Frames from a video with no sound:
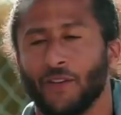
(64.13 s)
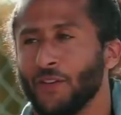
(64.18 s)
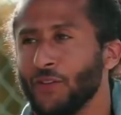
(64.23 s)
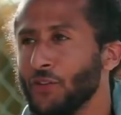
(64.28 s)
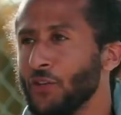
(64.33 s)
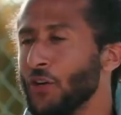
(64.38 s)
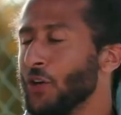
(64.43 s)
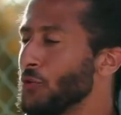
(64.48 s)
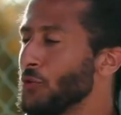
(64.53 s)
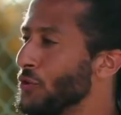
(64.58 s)
You
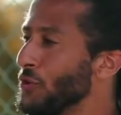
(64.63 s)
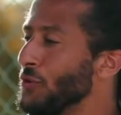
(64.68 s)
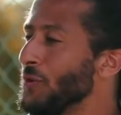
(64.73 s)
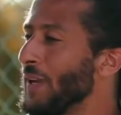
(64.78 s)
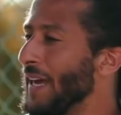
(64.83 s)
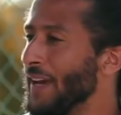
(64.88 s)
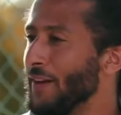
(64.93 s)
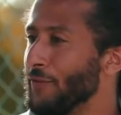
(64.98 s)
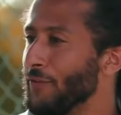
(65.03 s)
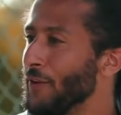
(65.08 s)
don't do
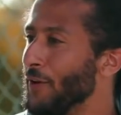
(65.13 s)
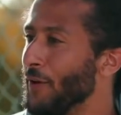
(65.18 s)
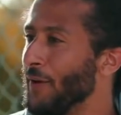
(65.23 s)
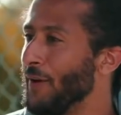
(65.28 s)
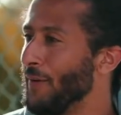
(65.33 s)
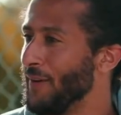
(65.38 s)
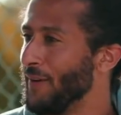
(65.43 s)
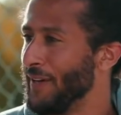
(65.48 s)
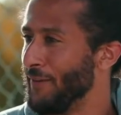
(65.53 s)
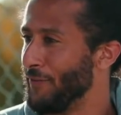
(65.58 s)
that if you don't,
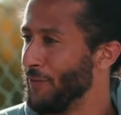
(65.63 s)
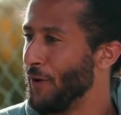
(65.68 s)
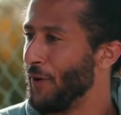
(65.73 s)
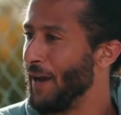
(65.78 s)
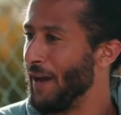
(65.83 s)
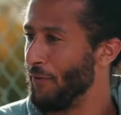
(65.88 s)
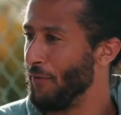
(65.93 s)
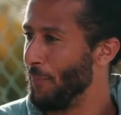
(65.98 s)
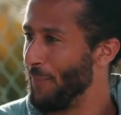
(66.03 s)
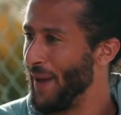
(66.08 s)
if you don't have
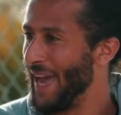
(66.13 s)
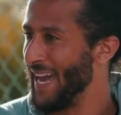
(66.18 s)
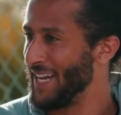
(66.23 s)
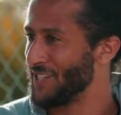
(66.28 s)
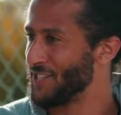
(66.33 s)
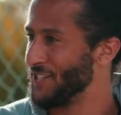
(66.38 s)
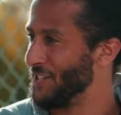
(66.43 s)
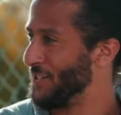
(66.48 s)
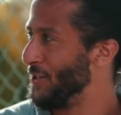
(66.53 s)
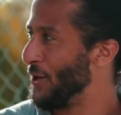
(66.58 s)
a passion
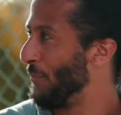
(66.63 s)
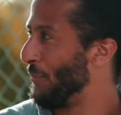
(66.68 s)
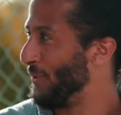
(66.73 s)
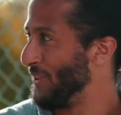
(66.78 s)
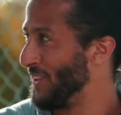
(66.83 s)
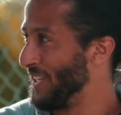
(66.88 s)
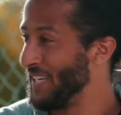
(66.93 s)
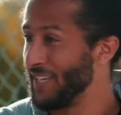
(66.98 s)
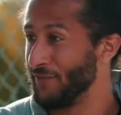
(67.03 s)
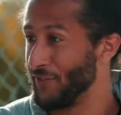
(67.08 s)
and you don't
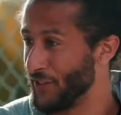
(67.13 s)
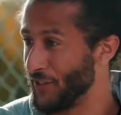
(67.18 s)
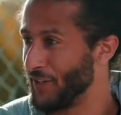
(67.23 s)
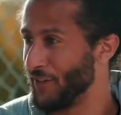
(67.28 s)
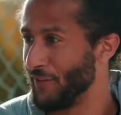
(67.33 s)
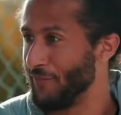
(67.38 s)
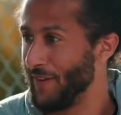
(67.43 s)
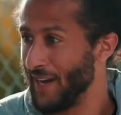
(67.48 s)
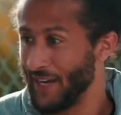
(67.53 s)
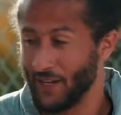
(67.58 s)
believe you're going to
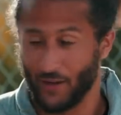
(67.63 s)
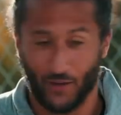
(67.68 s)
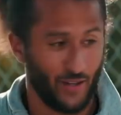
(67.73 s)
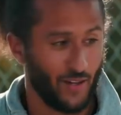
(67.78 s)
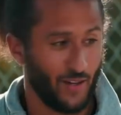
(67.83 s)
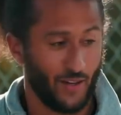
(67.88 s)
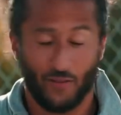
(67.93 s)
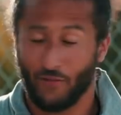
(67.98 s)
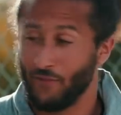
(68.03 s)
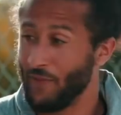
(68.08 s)
find
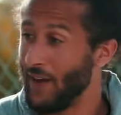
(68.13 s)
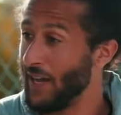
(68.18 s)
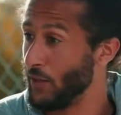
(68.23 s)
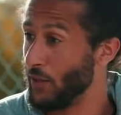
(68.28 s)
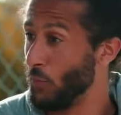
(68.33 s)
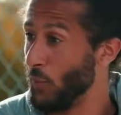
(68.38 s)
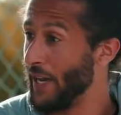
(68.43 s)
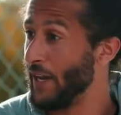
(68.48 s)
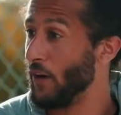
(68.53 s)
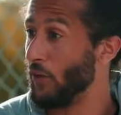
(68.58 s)
find a
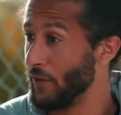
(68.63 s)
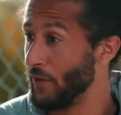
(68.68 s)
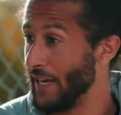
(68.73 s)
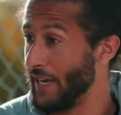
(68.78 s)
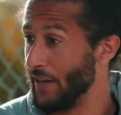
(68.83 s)
way on that